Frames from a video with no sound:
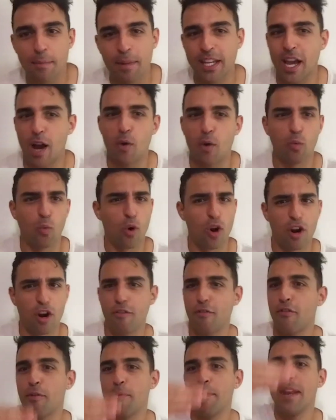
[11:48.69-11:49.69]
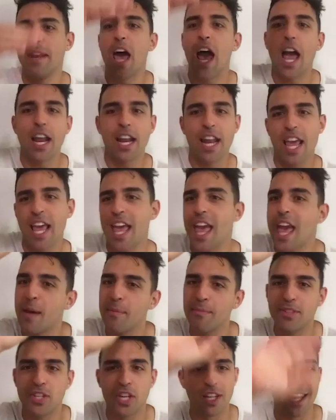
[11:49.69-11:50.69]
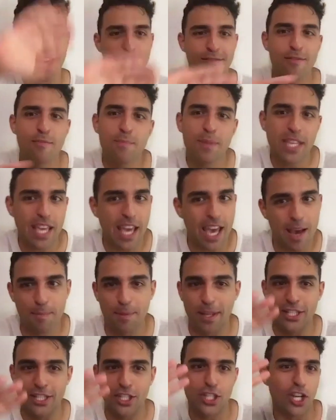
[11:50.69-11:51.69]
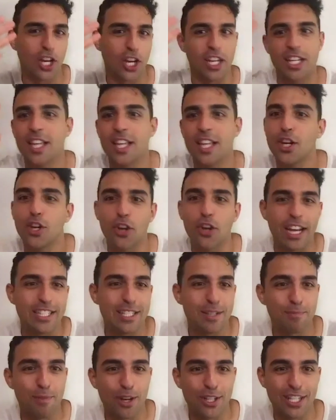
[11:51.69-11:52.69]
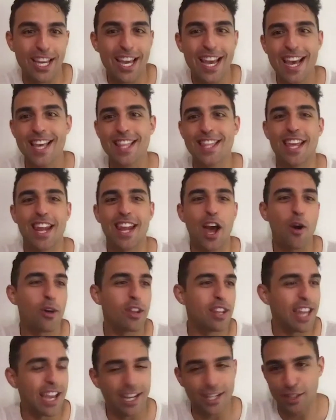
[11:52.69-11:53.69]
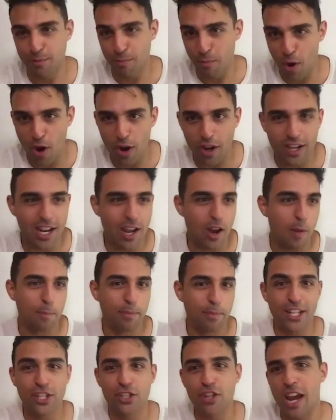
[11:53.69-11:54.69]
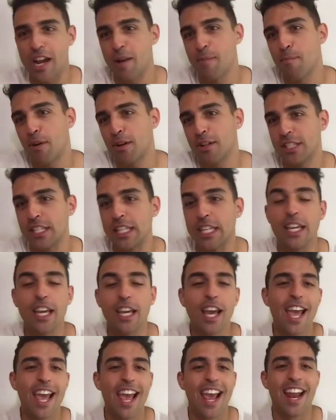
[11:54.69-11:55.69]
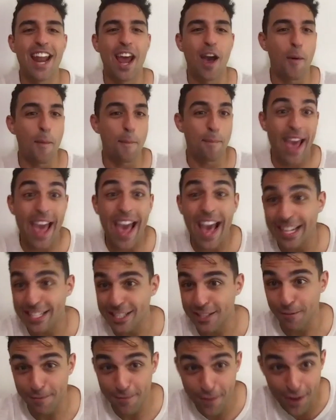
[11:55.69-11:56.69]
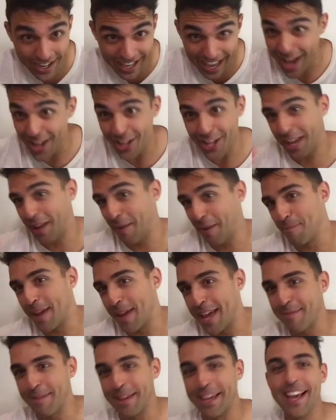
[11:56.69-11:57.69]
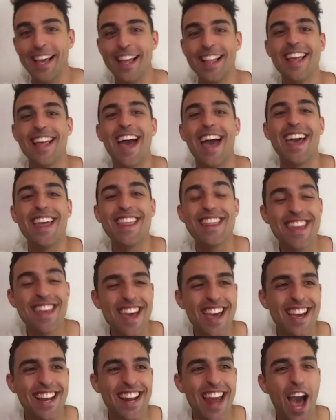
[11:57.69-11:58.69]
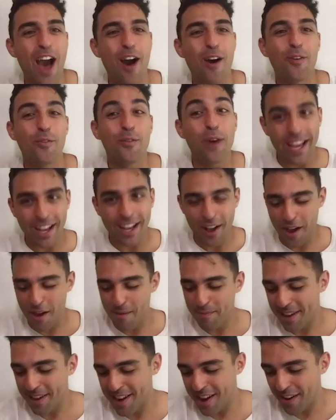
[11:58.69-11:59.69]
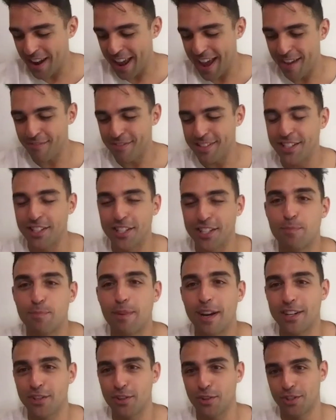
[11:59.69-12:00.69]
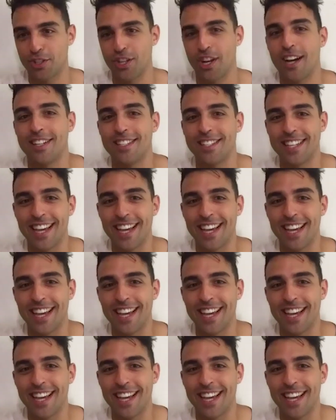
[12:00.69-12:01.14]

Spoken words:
Like, I would work from 9 a.m. to 11 p.m. Like, study. Then I would, like, smoke and I would play Dragon Ball Z. And I would pass the fuck out like a baby. And then I would wake up and I would have these espresso shots.